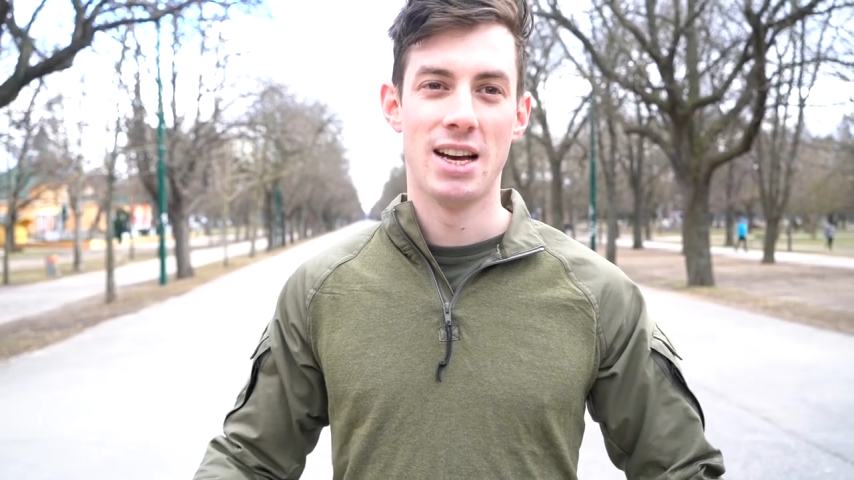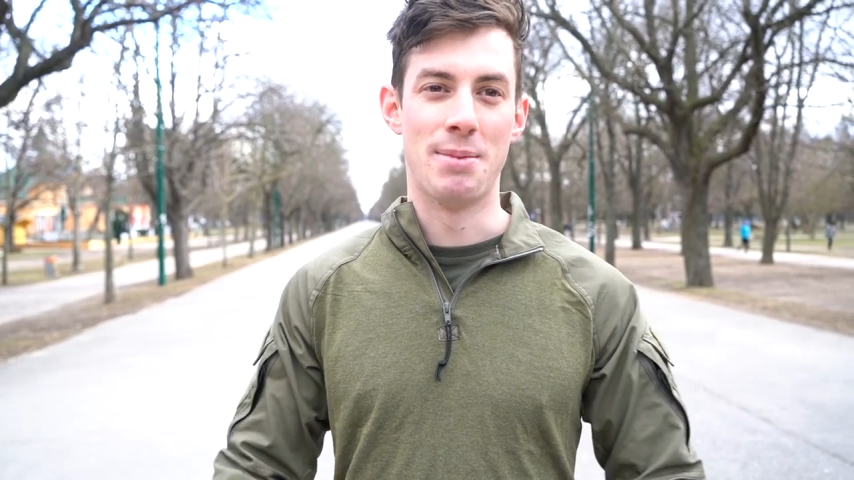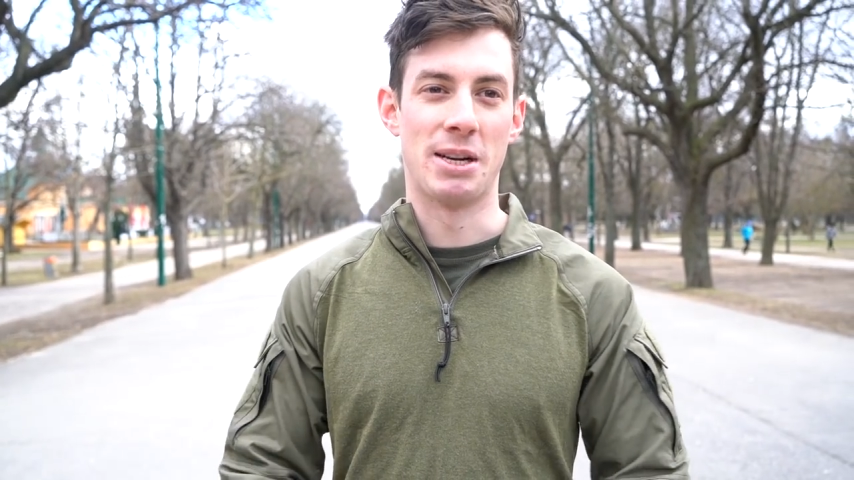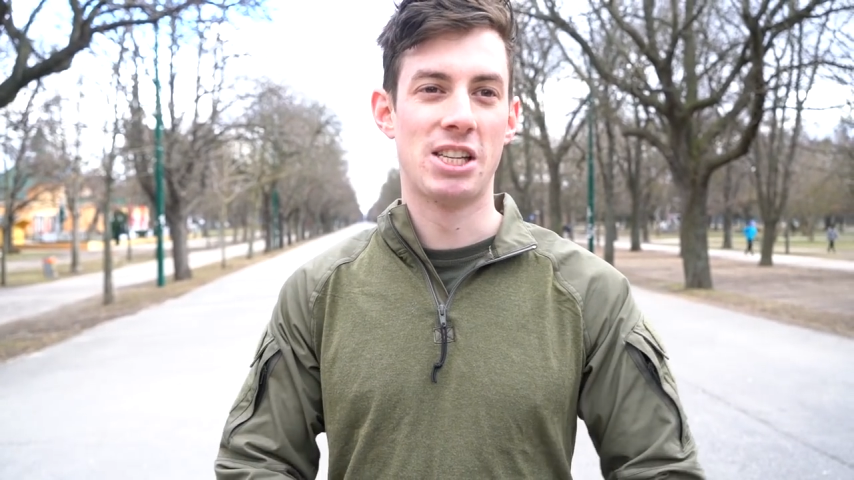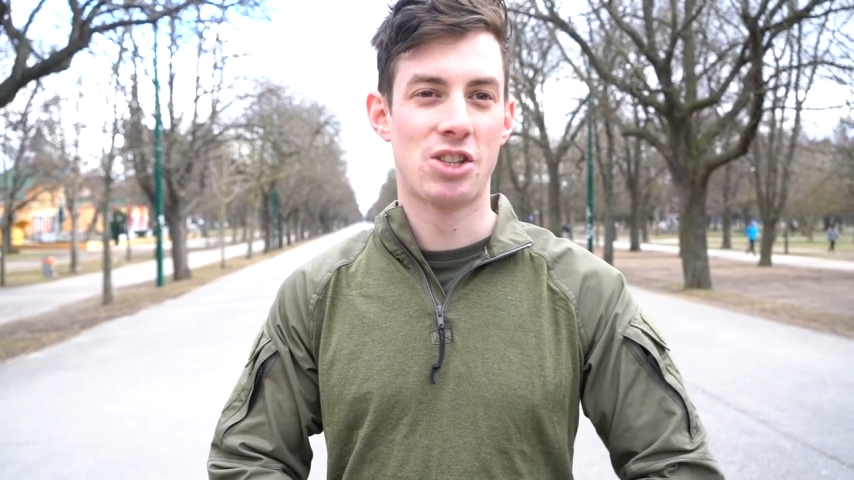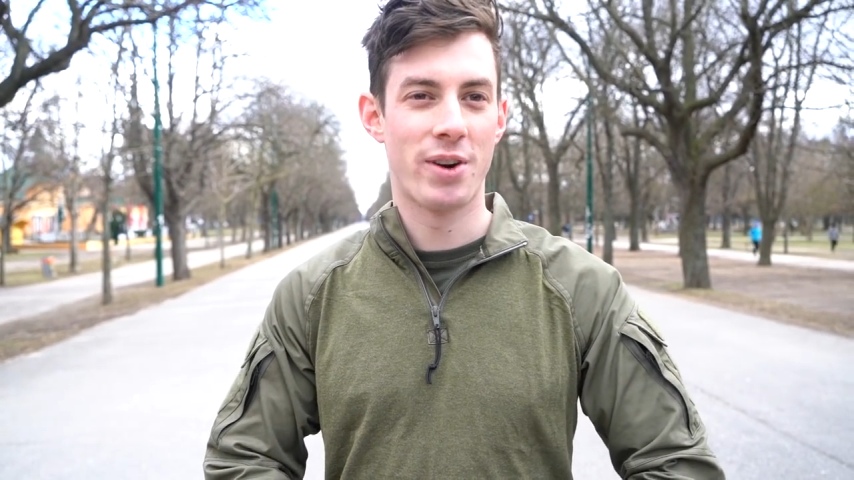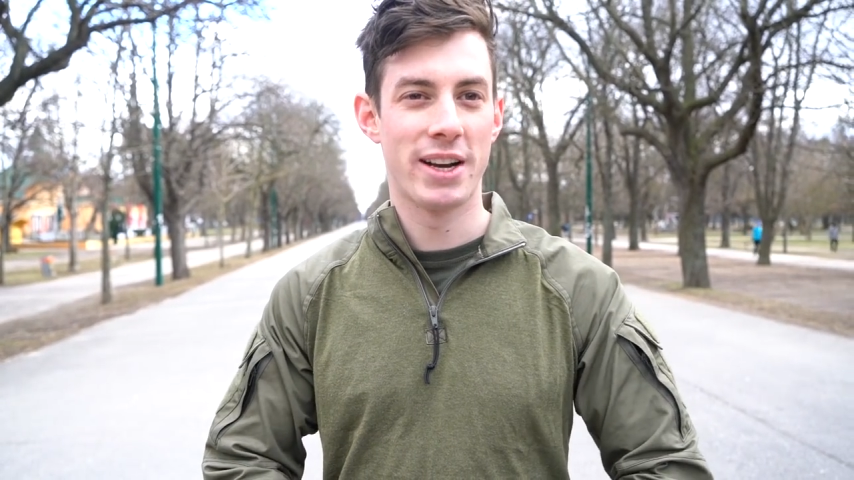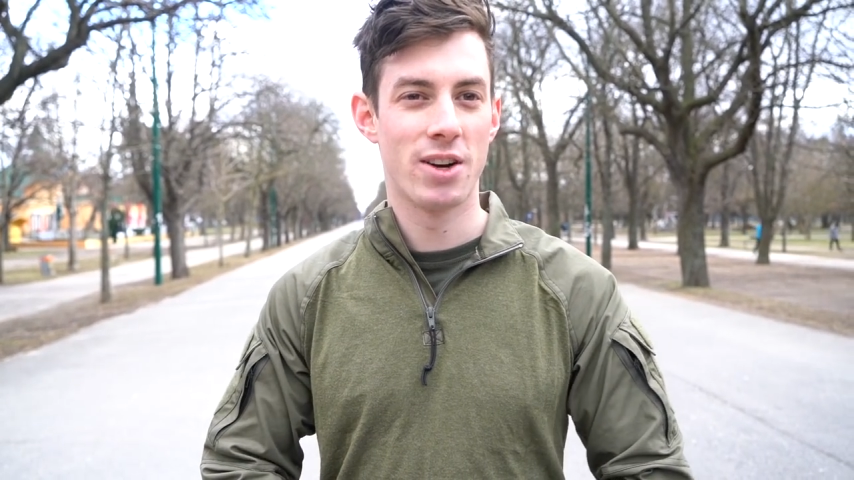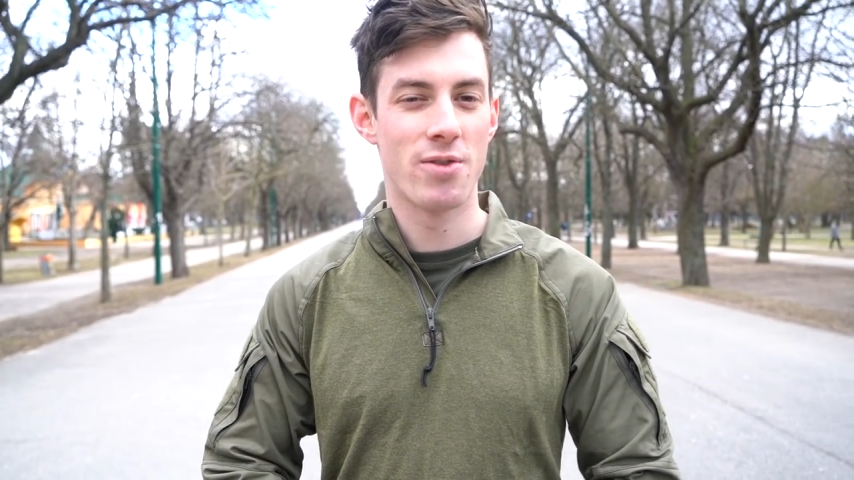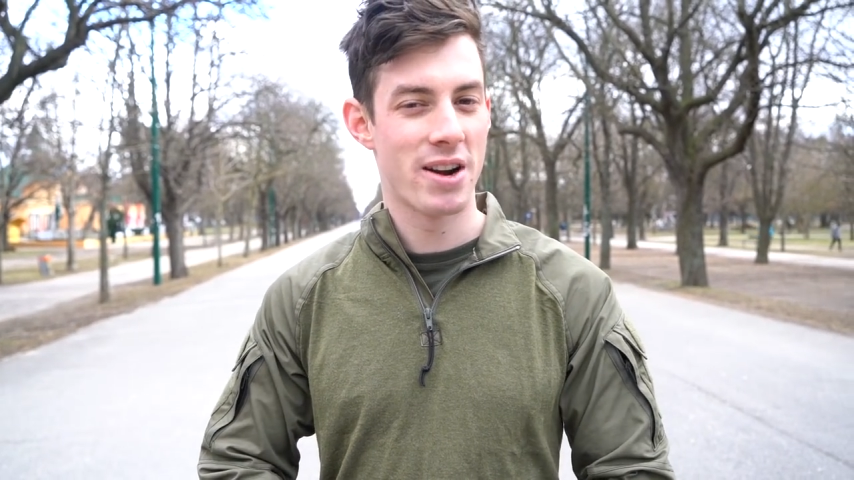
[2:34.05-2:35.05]
I'm actually
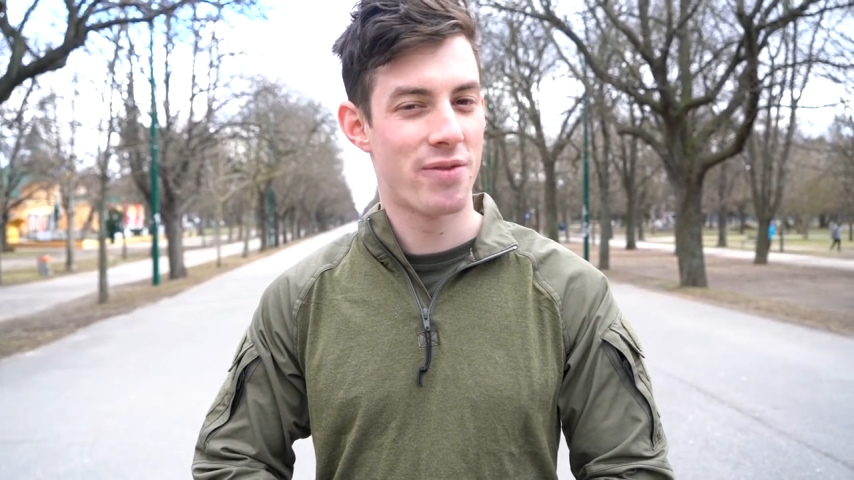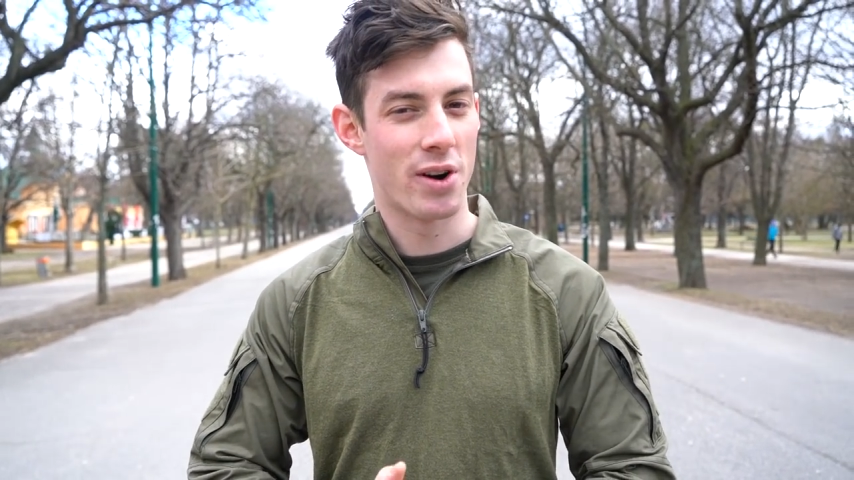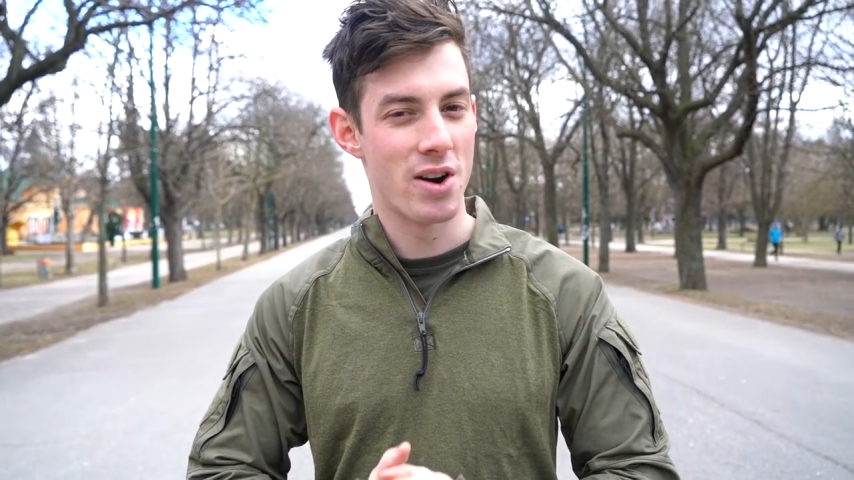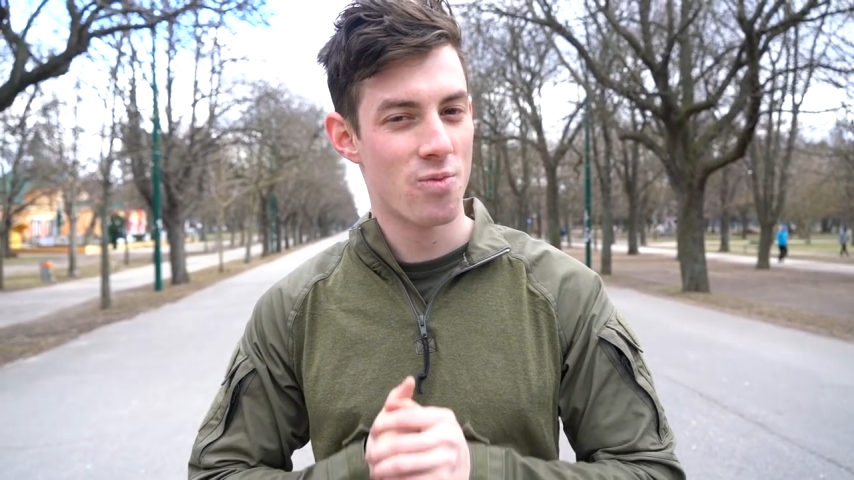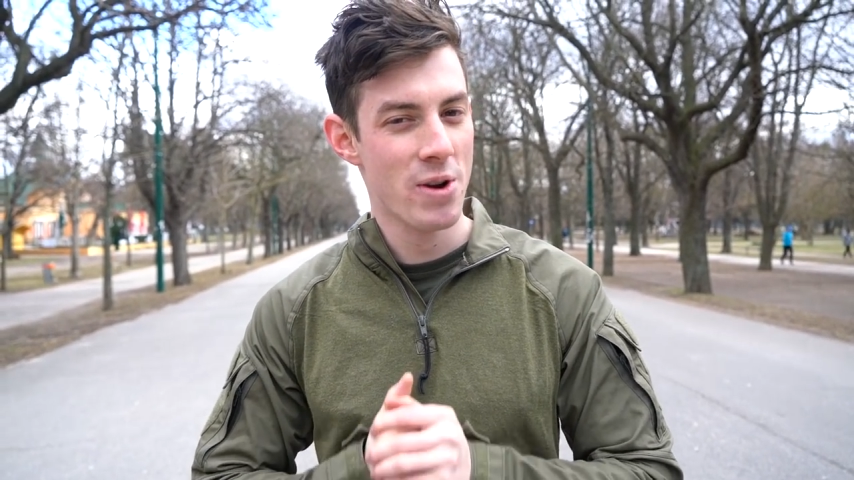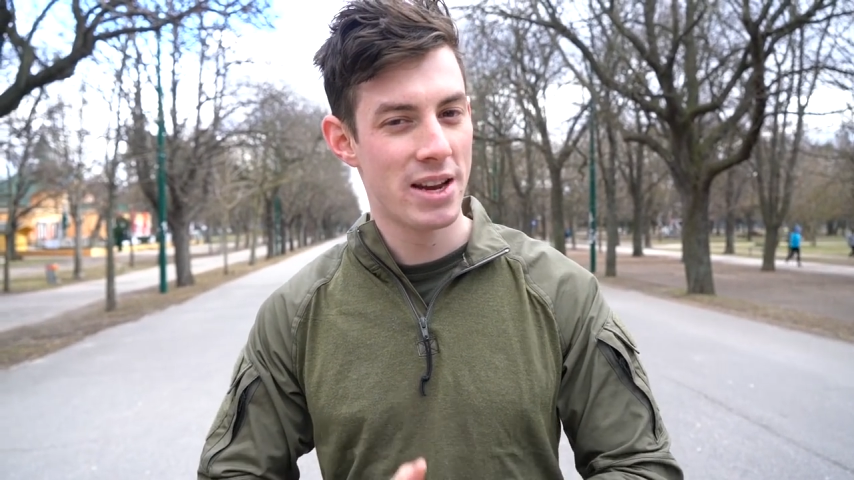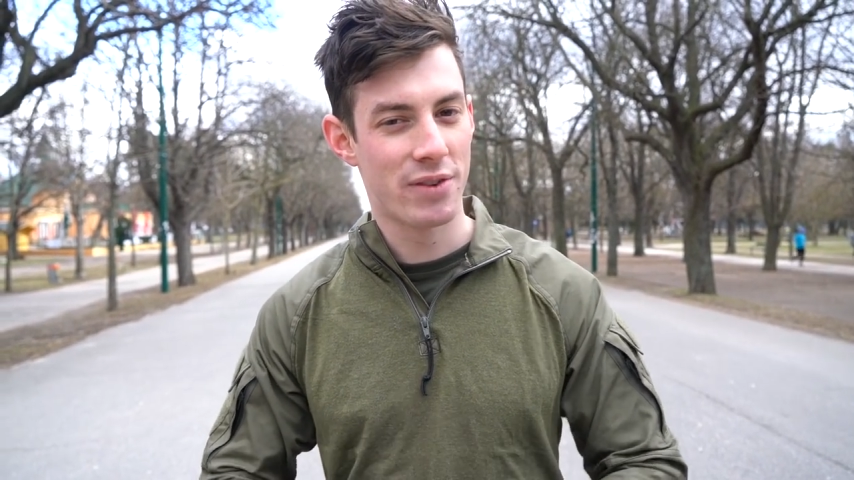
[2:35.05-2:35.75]
training already for a week.